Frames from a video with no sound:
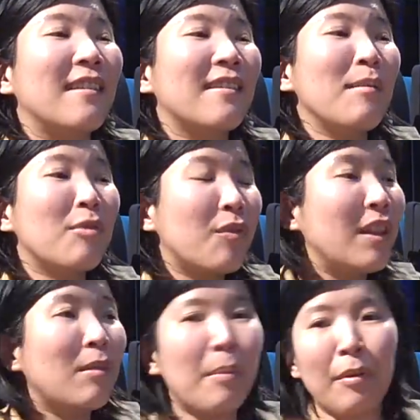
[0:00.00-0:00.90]
Some
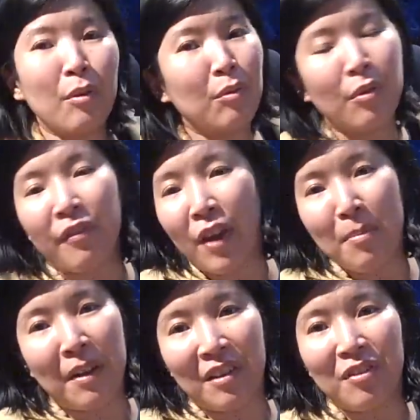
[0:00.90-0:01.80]
screenings, people don't tweet
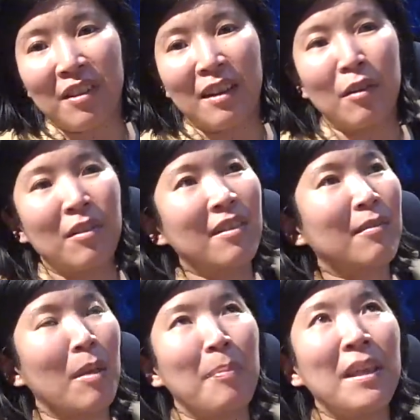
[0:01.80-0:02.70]
very much,
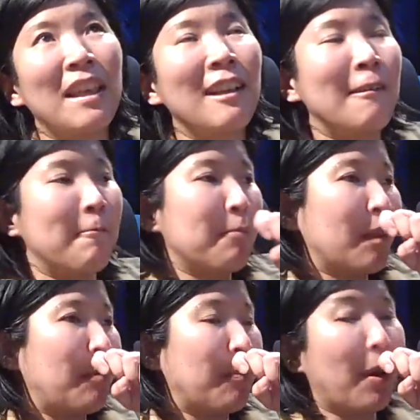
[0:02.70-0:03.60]
because maybe
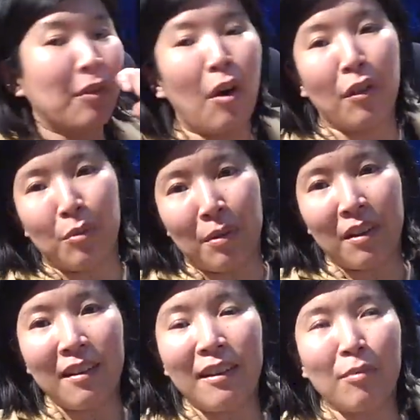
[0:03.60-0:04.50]
people are not on
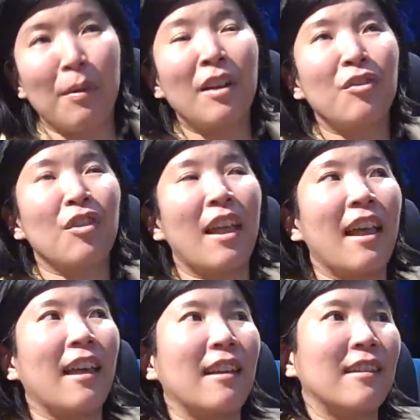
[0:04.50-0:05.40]
Twitter as much
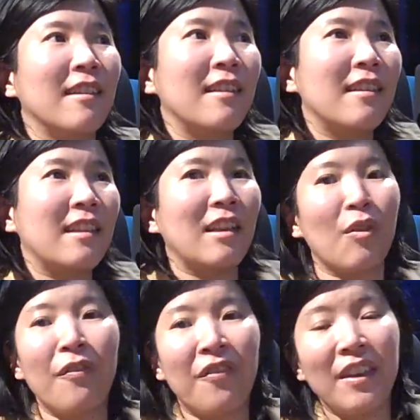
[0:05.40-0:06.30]
and they
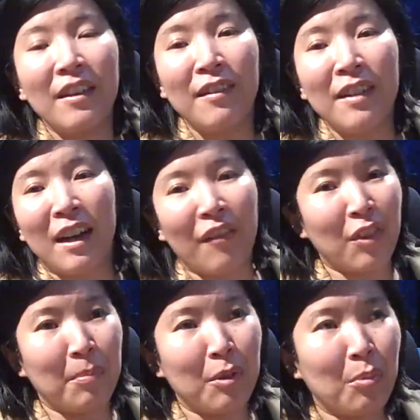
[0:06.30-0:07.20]
don't feel
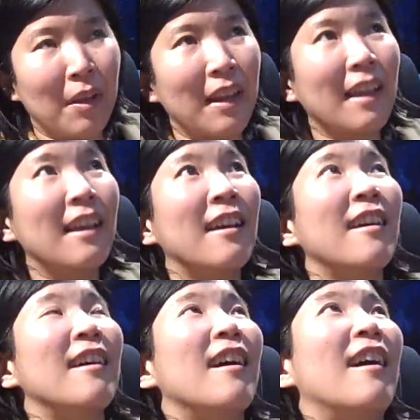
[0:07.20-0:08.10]
comfortable tweeting.
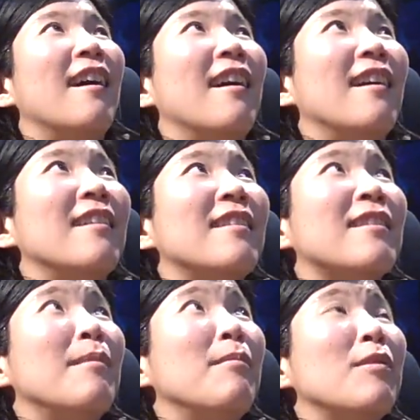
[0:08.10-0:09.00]

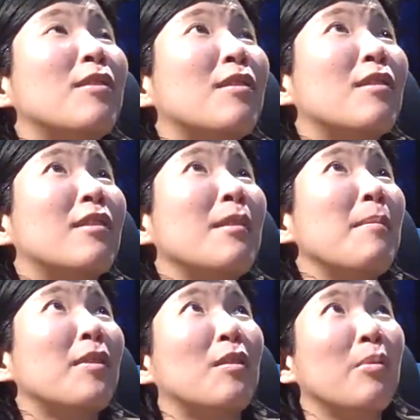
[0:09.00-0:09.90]

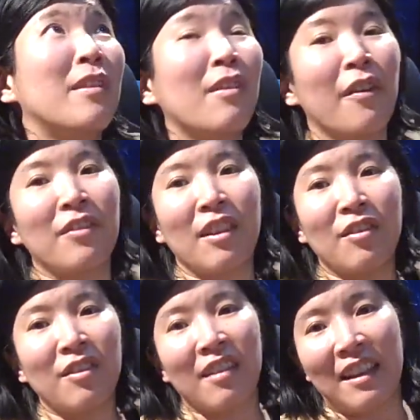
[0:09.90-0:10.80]
Some of the Twitter
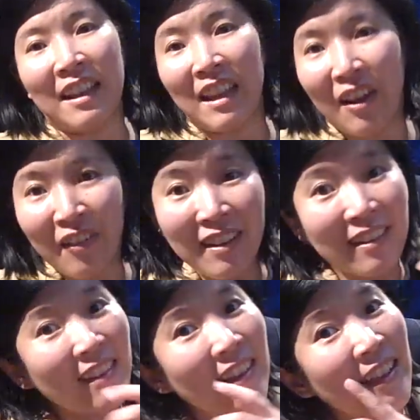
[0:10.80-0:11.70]
conversations are
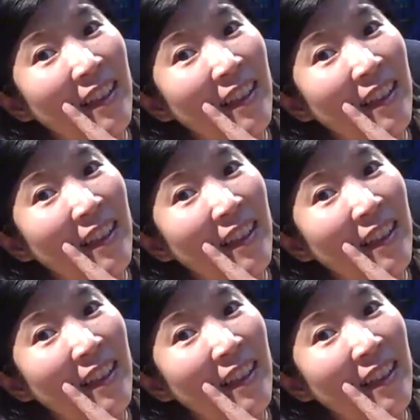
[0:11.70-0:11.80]
hilarious.